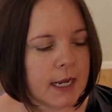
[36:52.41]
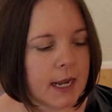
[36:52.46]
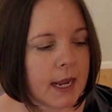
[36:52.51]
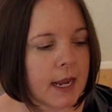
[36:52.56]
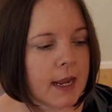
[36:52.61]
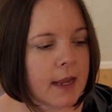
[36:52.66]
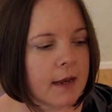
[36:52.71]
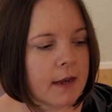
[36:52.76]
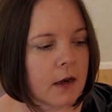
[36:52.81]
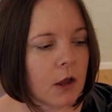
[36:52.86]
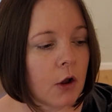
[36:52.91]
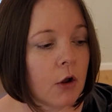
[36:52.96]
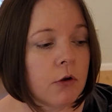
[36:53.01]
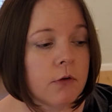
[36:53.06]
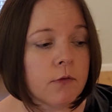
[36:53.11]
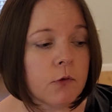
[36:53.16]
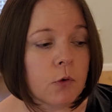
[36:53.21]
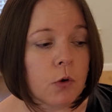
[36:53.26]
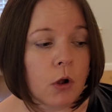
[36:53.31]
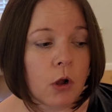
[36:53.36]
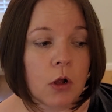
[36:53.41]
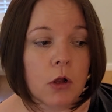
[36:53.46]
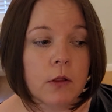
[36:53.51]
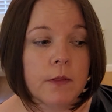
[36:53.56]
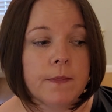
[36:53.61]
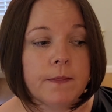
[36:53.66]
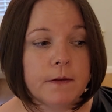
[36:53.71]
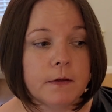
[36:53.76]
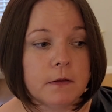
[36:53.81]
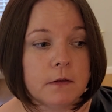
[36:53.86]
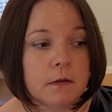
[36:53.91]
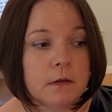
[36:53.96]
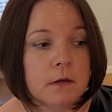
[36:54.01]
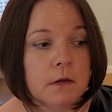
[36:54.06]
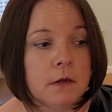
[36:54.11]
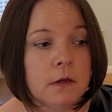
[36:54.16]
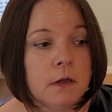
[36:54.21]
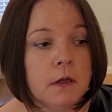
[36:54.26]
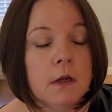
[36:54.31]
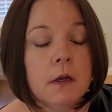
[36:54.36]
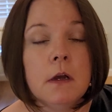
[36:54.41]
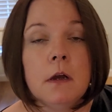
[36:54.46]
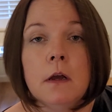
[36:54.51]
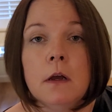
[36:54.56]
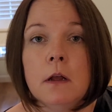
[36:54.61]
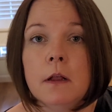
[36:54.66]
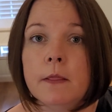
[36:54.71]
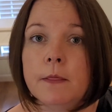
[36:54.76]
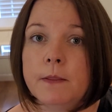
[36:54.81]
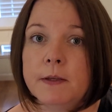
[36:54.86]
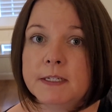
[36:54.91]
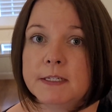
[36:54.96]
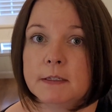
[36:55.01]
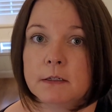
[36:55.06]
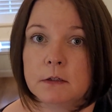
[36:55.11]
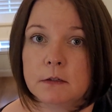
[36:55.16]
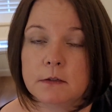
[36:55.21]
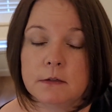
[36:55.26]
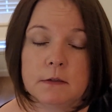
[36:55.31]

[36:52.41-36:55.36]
And overall, the